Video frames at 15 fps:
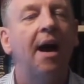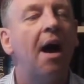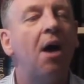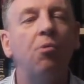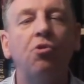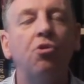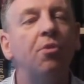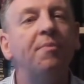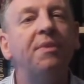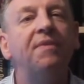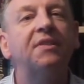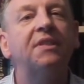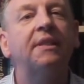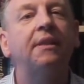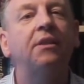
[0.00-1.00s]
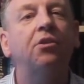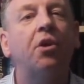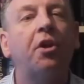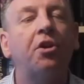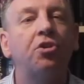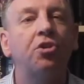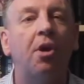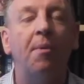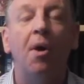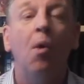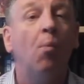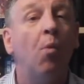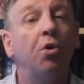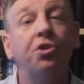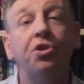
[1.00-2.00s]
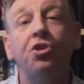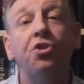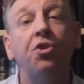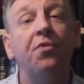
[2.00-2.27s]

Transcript: How come you've still got a job? What do you